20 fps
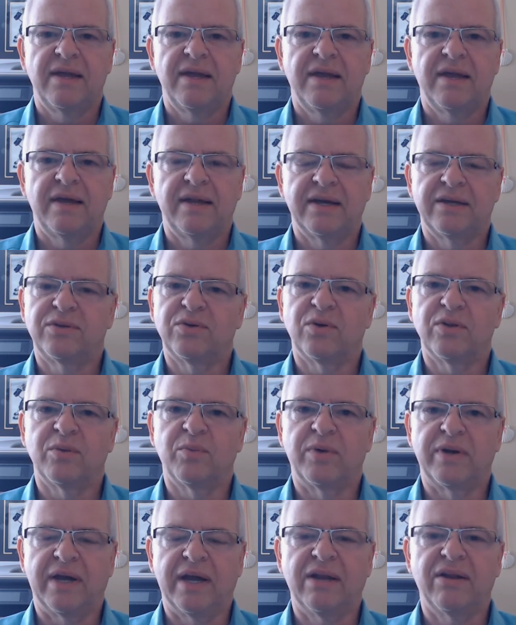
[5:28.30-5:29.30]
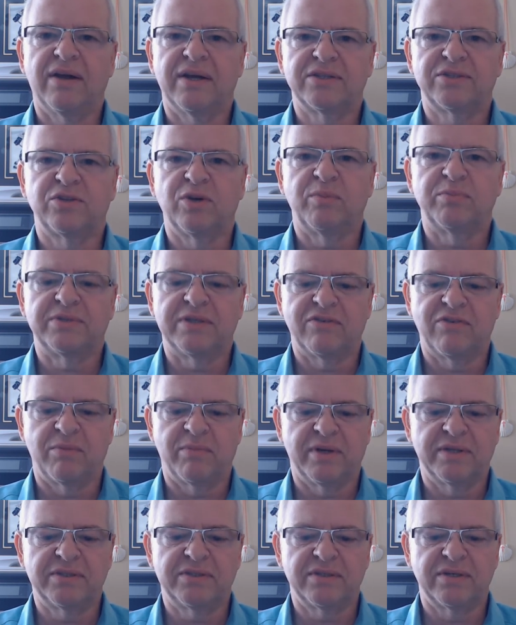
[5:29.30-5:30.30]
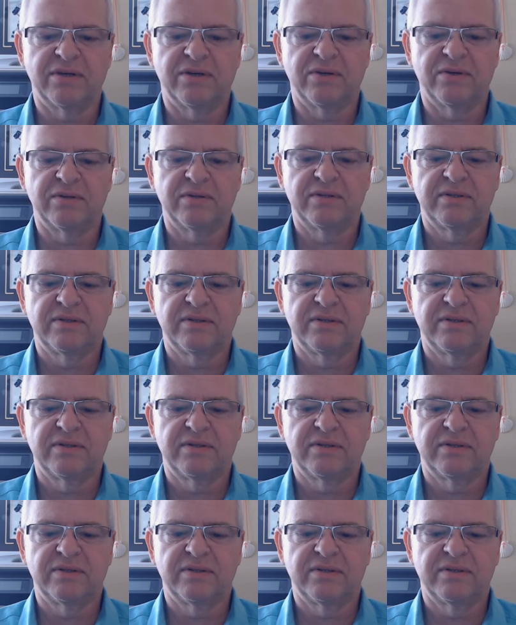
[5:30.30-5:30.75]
And I told him when I lost hope 7 months ago,